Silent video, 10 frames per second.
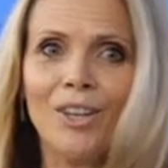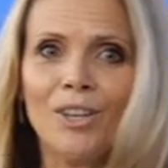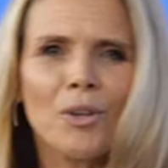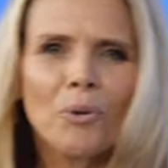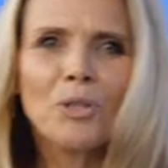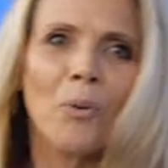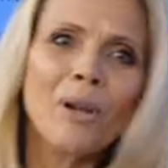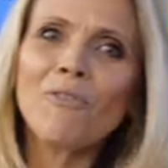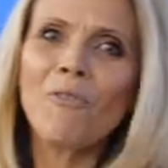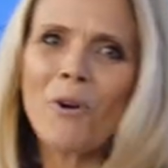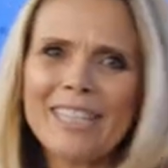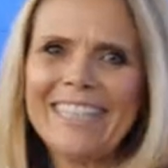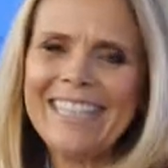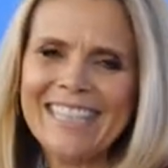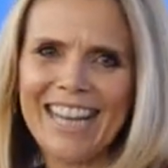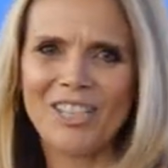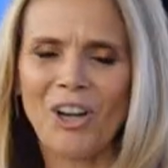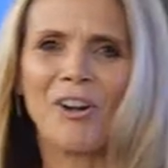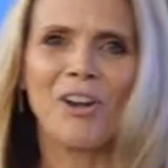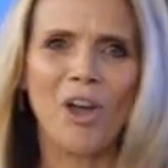So in 2014, I
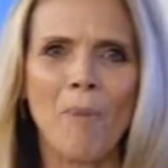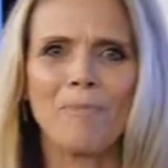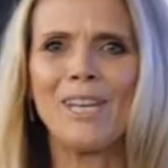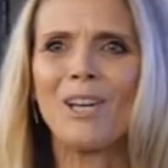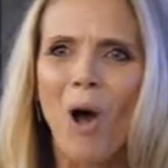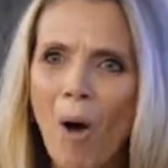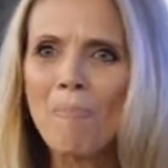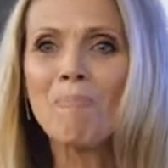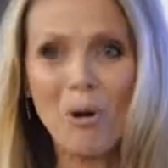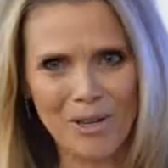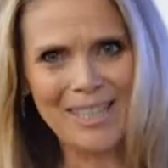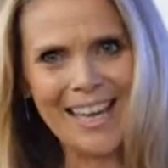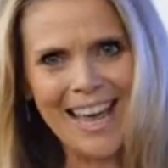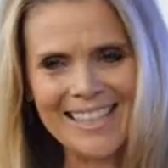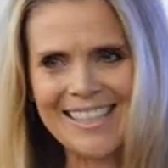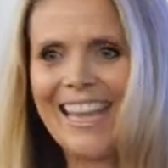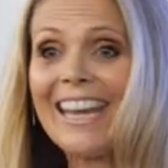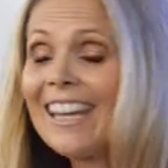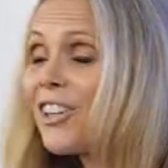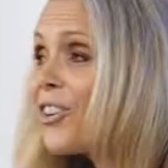started a company called Moticise that
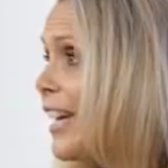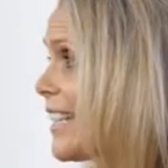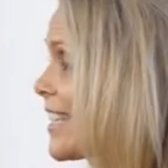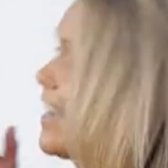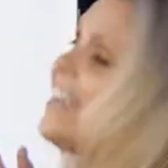integrates